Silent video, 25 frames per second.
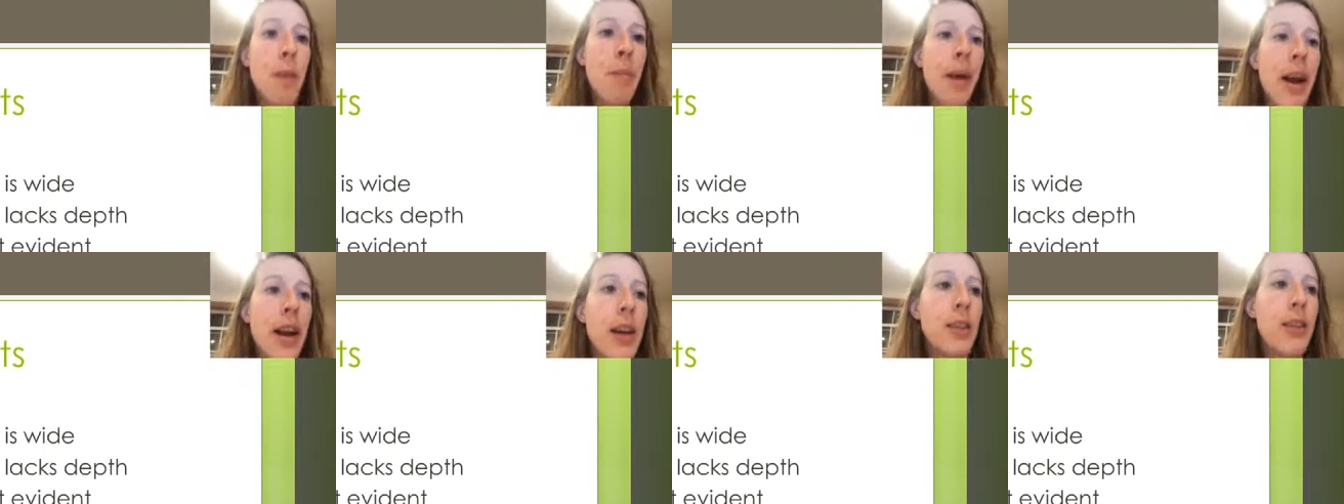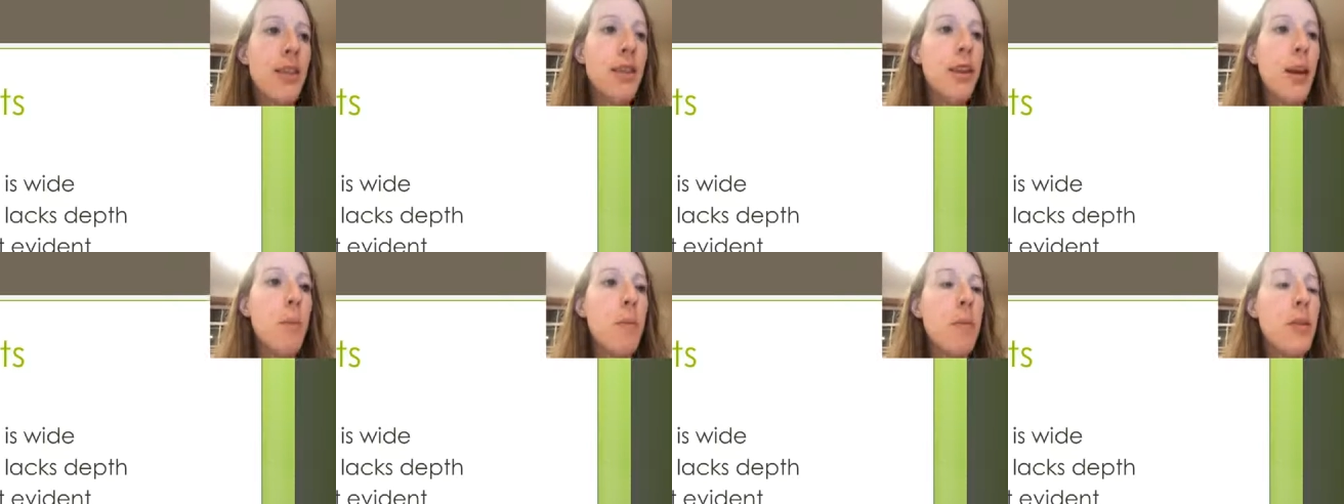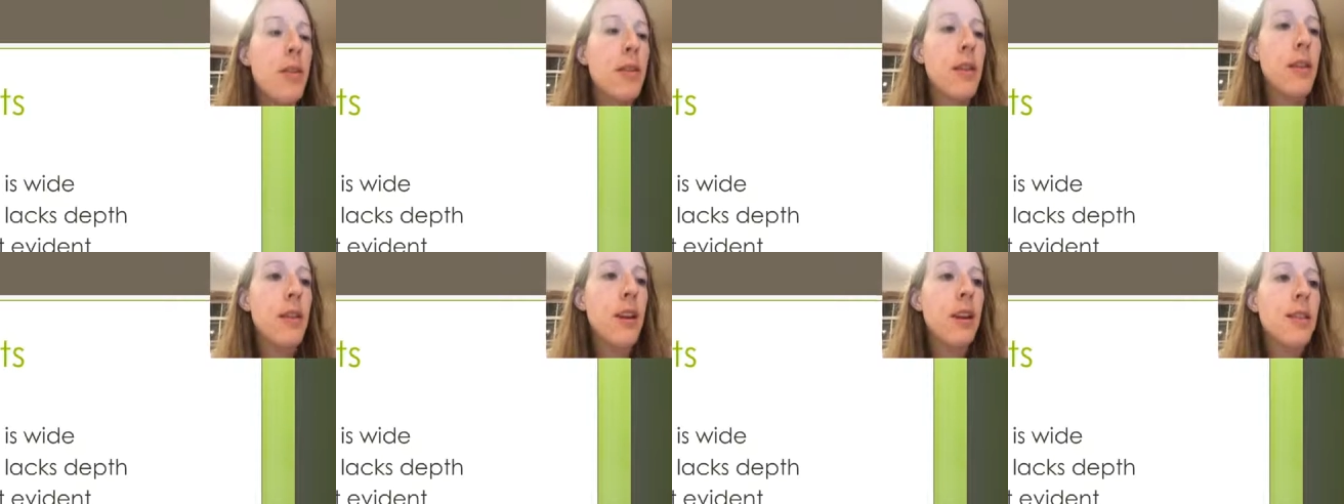matches up
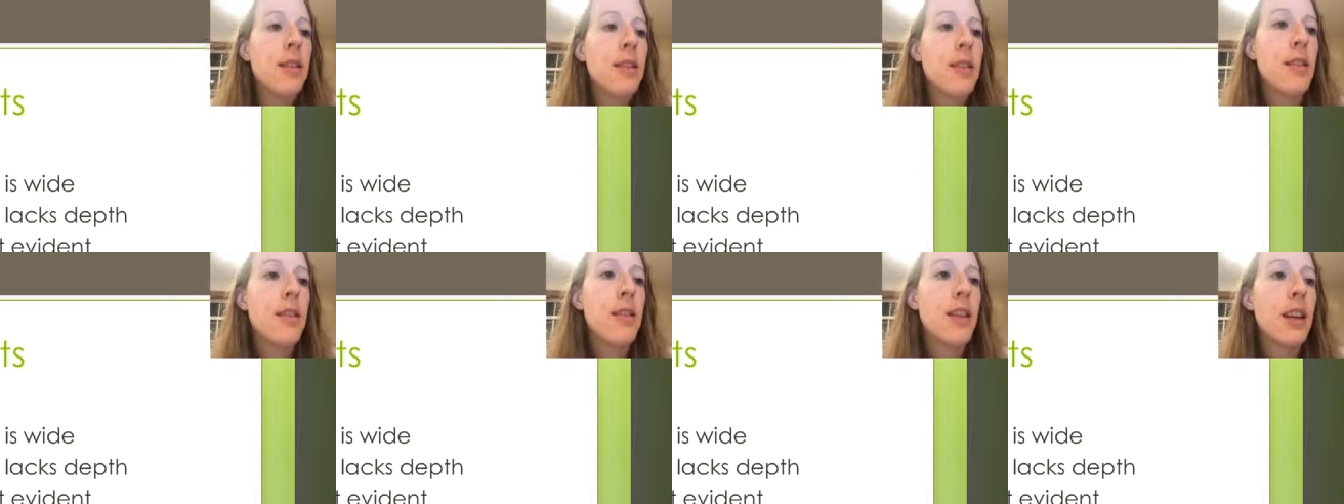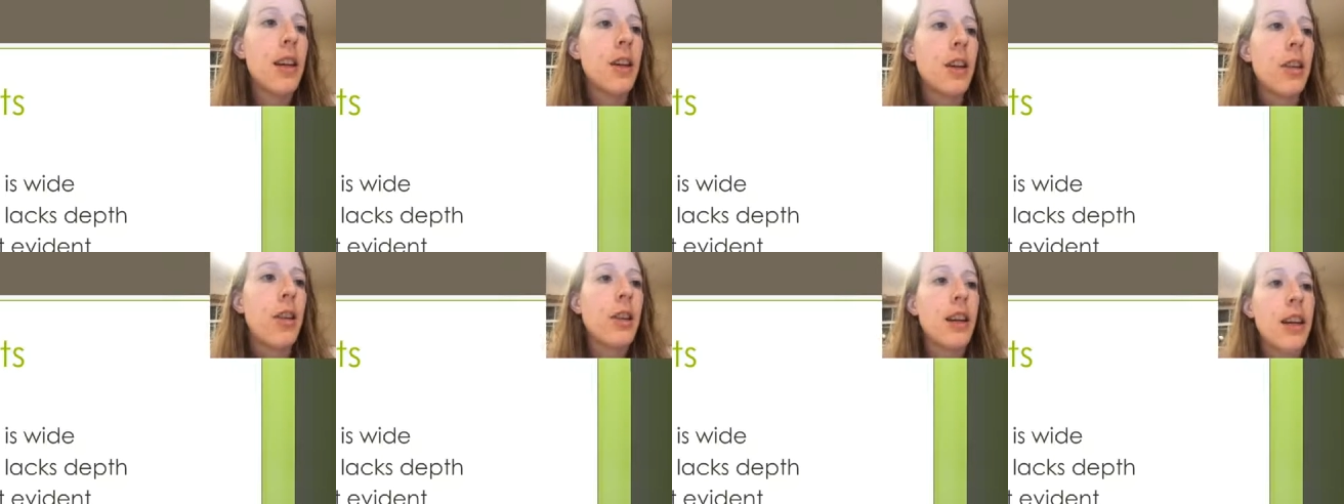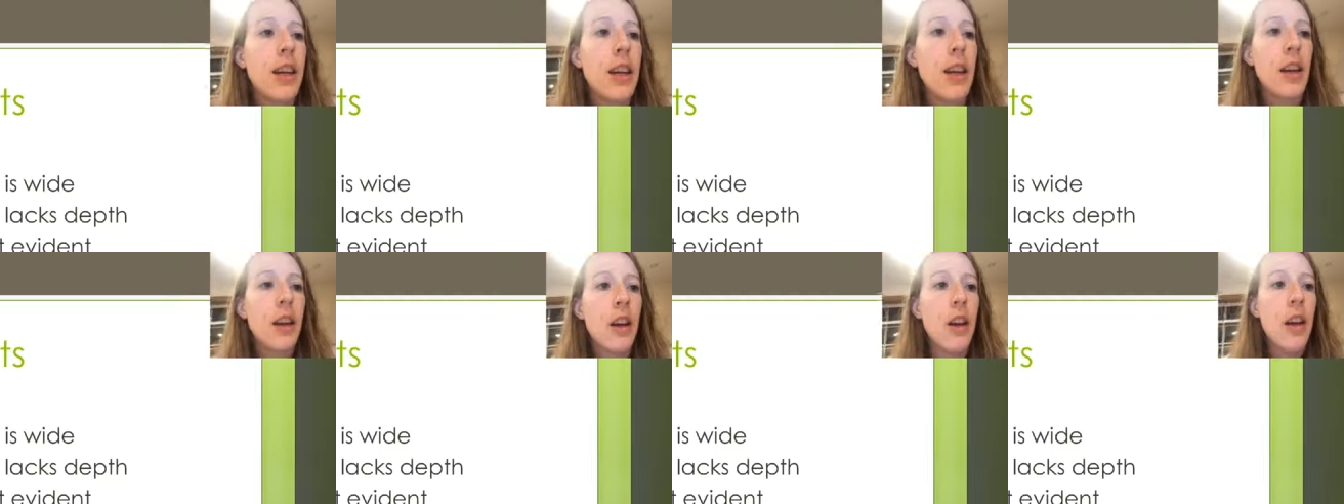isn't
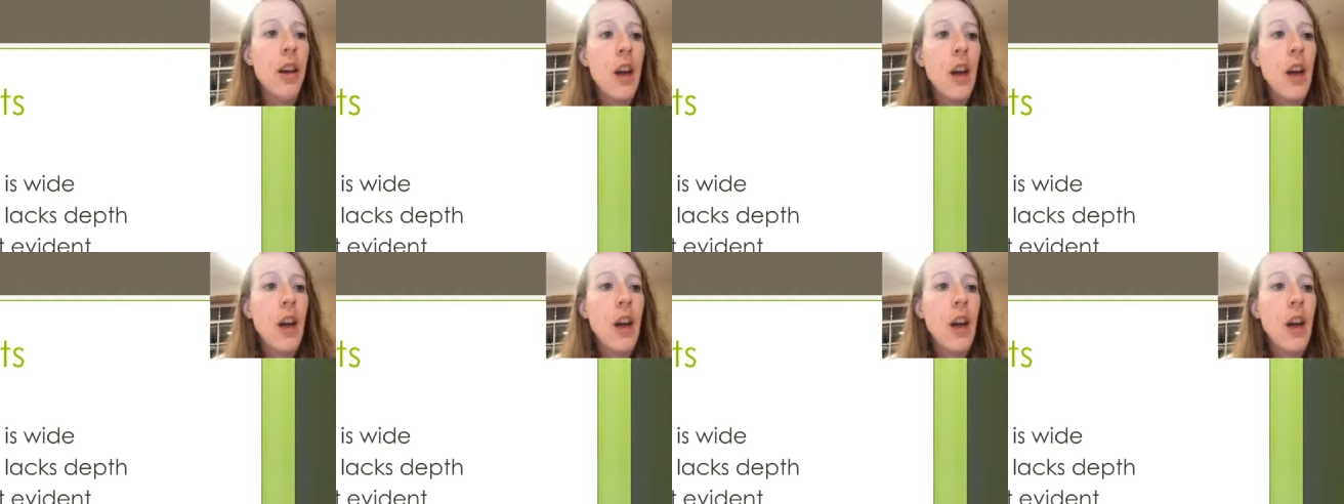necessarily